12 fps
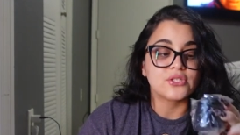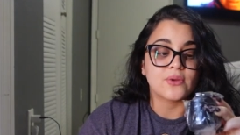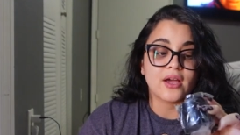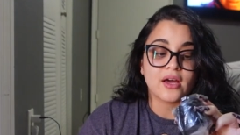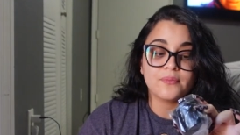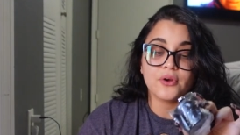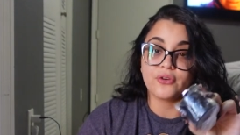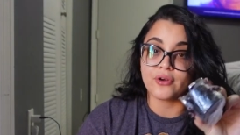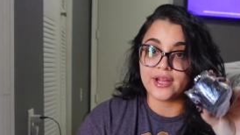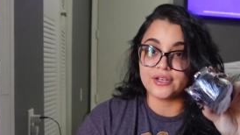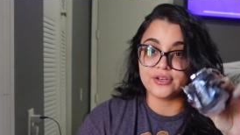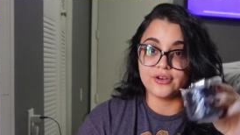So I got him a
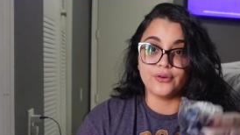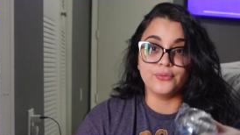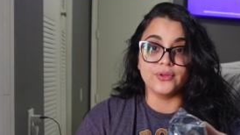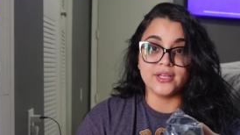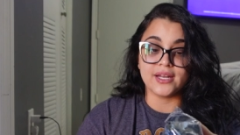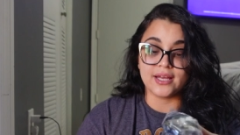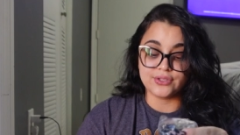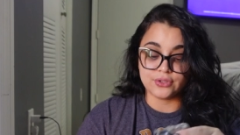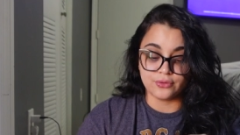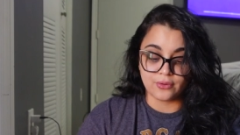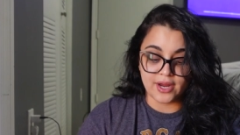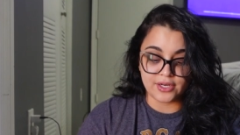grinder, a really nice
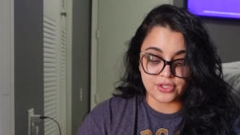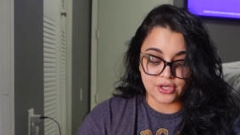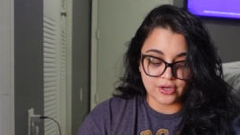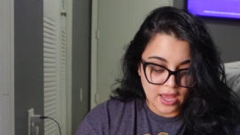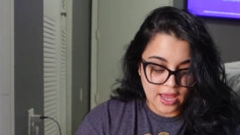grinder,